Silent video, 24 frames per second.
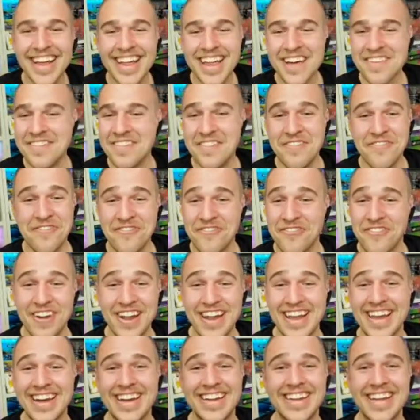That'd be
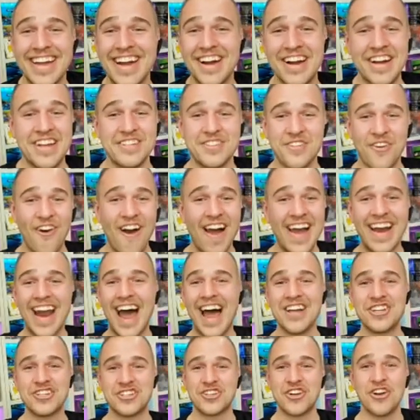freaking hilarious. Why
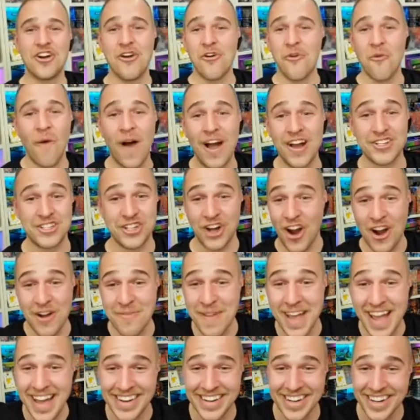not? Sure. Why?
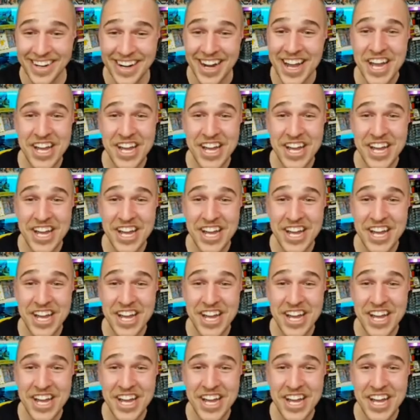Charmander?